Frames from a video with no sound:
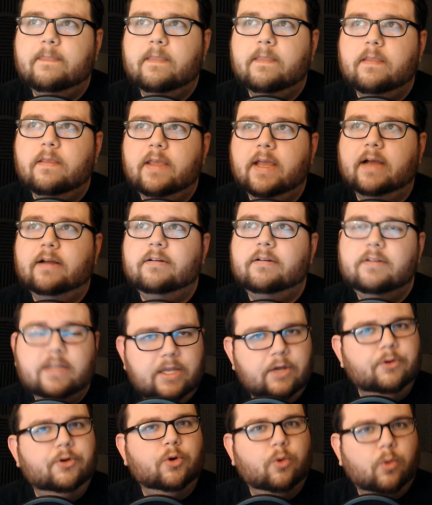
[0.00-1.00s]
Yeah,
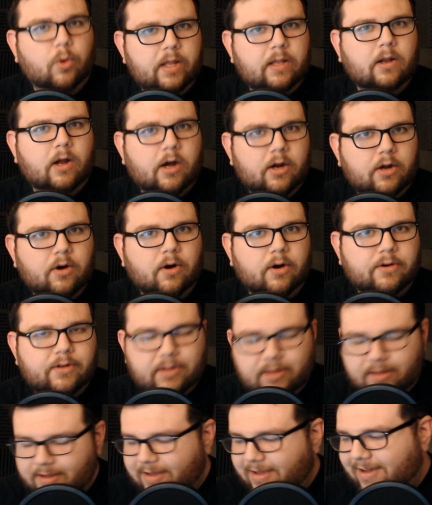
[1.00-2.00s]
Gilderoy Lockhart
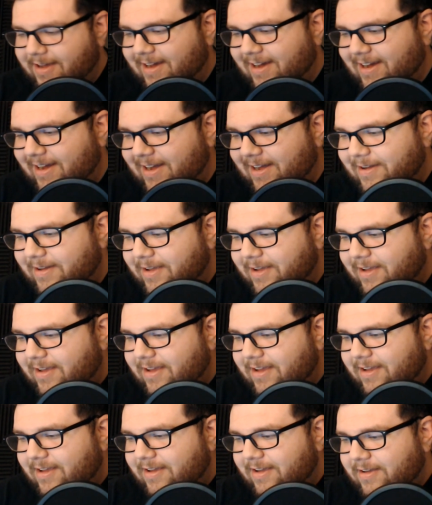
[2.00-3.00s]

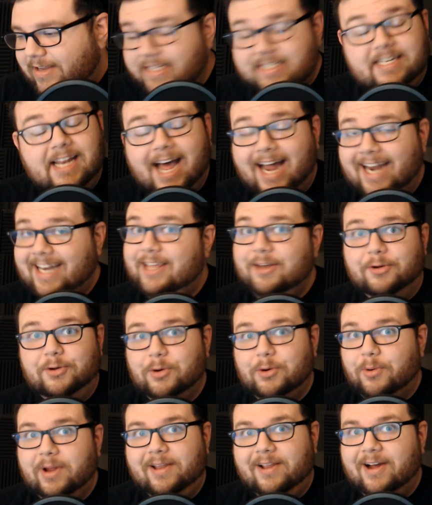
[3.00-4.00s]
is not
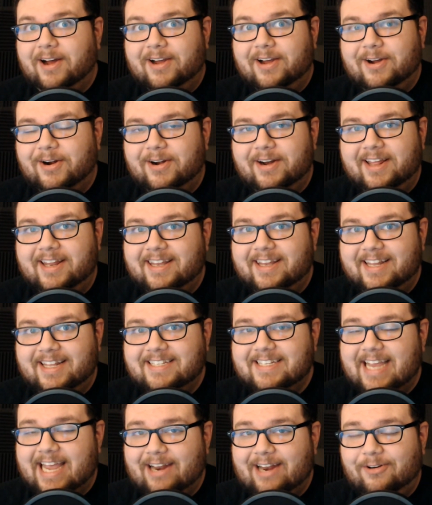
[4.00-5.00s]
Gilderoy Lockhart in
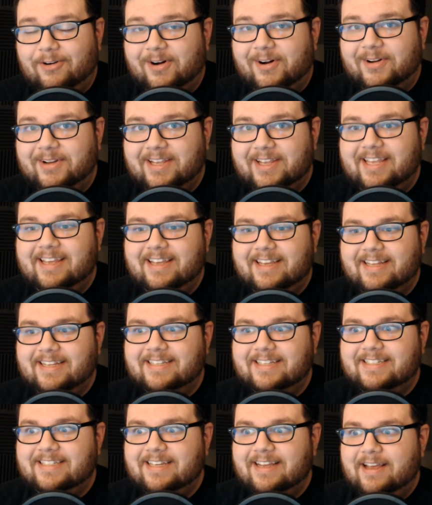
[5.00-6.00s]
this at all. He
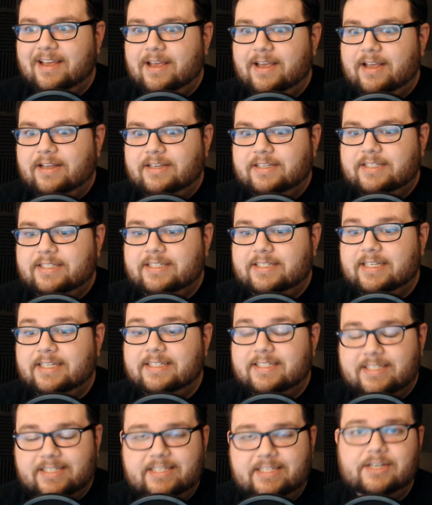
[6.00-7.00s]
is
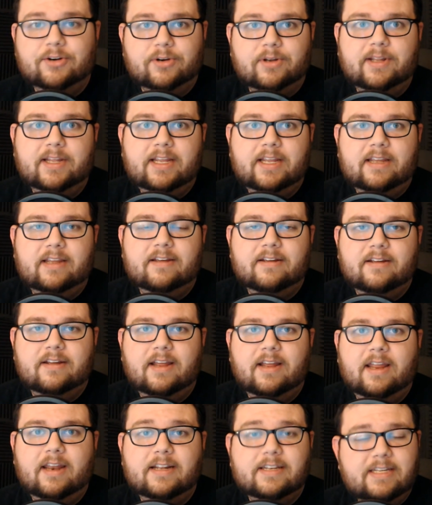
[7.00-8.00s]
sincerely
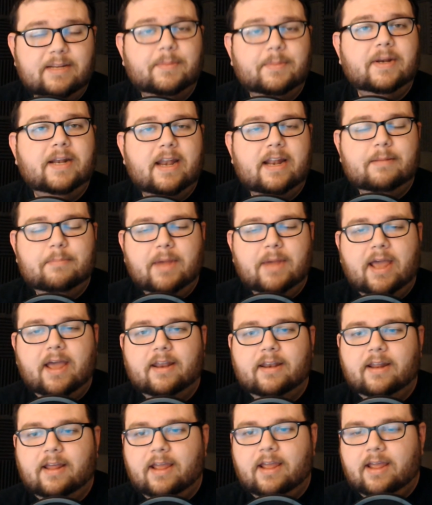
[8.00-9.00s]
an intimidating
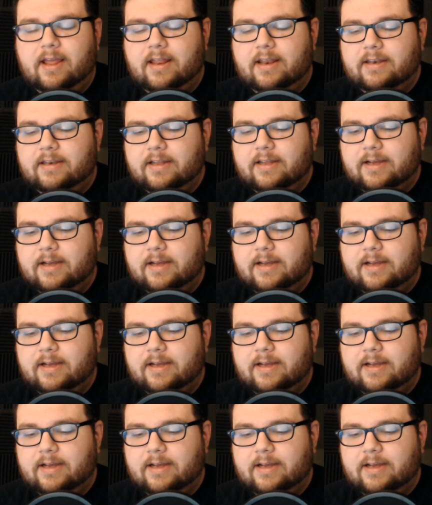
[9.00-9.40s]
man, and